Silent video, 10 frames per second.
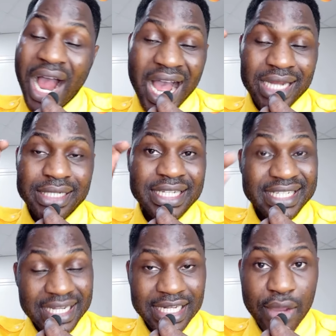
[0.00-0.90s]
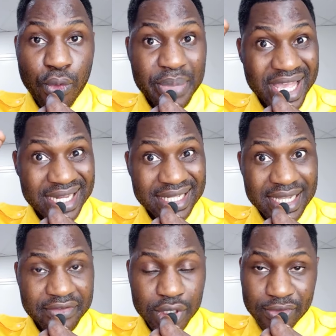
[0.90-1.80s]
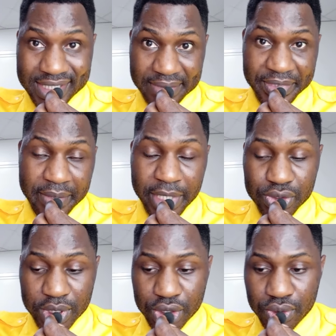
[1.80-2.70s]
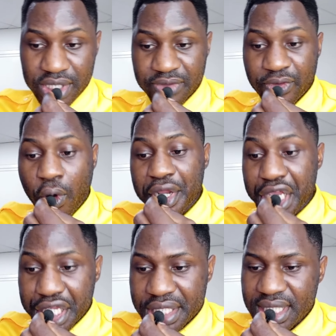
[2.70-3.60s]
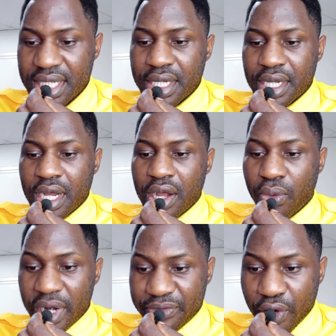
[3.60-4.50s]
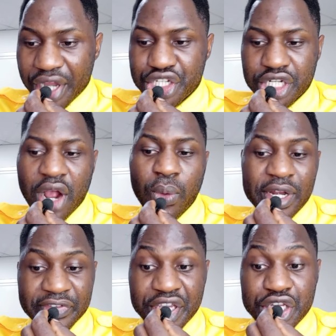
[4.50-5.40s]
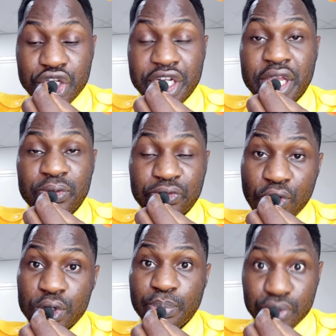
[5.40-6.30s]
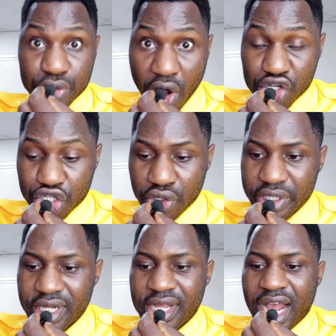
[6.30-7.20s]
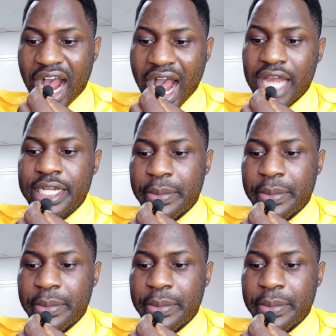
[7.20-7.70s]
and the deadline will be 11th of September 2024, is vocational qualification in food production and